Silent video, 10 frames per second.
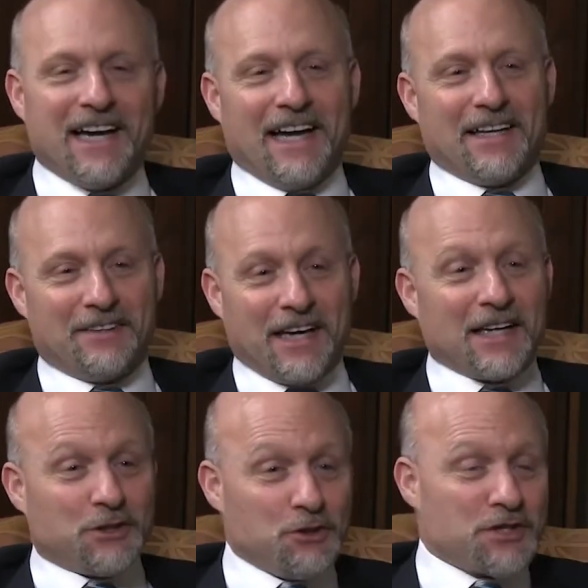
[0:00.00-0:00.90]
And
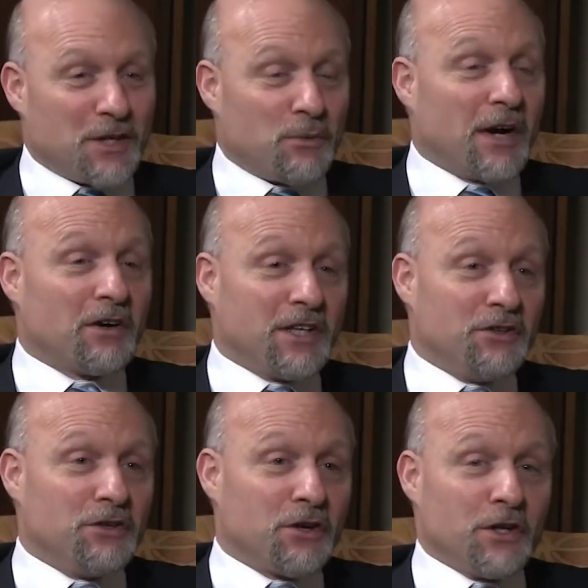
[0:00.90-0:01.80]
as you said, rarely
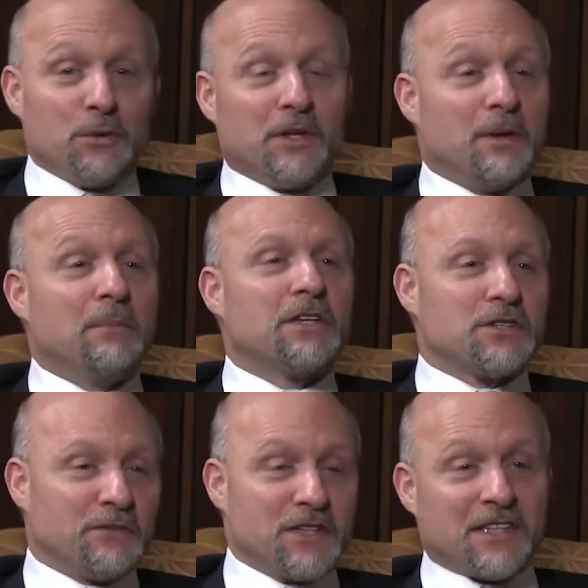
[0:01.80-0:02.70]
do you, are you in the midst of it.